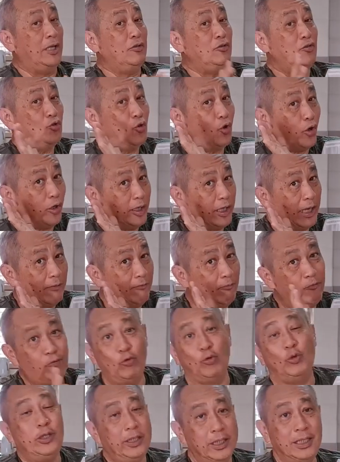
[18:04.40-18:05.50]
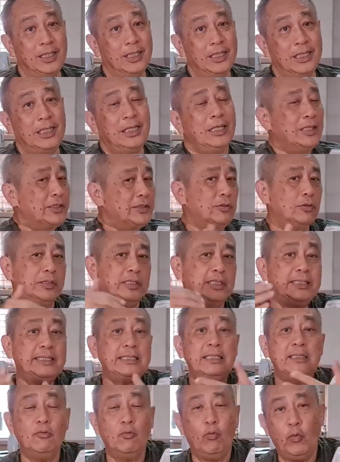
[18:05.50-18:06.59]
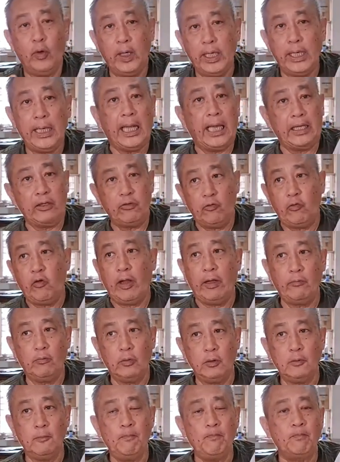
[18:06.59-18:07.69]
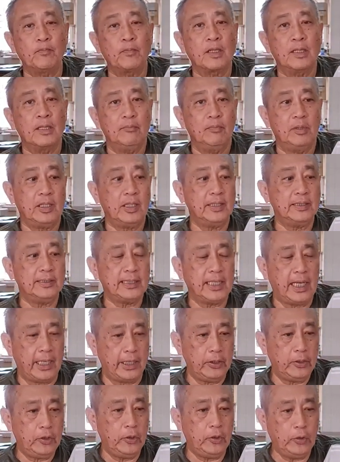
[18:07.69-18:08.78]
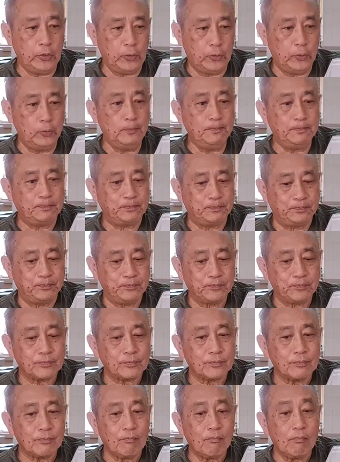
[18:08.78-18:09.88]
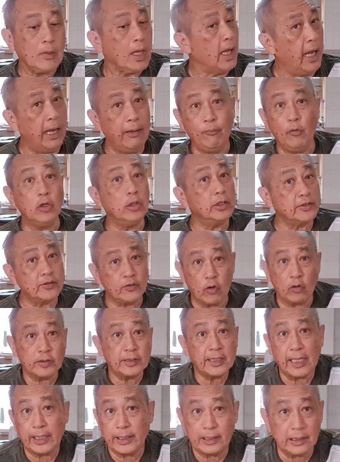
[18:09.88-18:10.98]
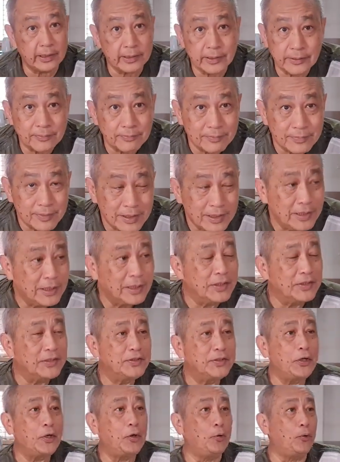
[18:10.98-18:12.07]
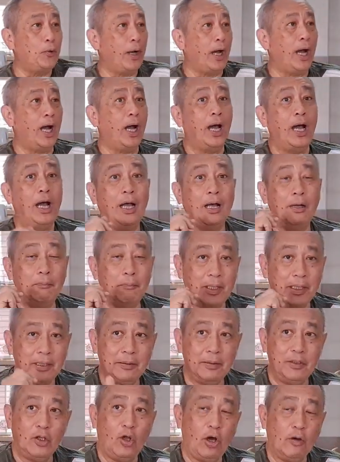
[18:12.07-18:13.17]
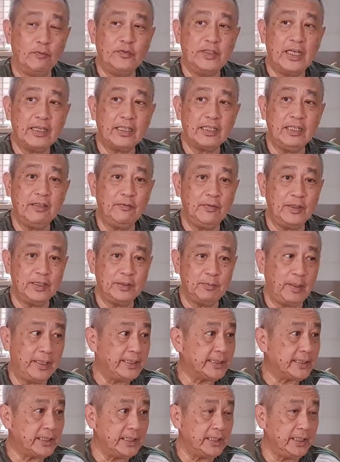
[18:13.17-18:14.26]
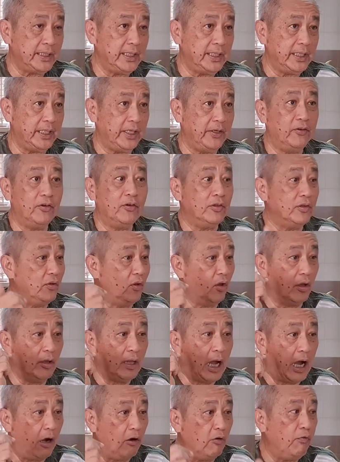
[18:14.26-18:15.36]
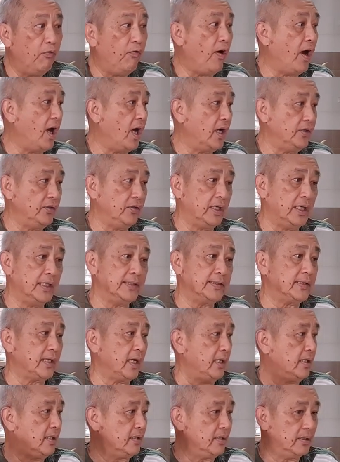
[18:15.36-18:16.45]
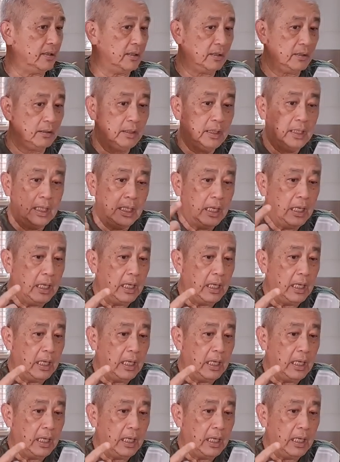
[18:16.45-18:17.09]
enjoy them fully. So these are the way I travel, because I know I'm not a strong cyclist. So, but the objective is basically, not how far you can cycle,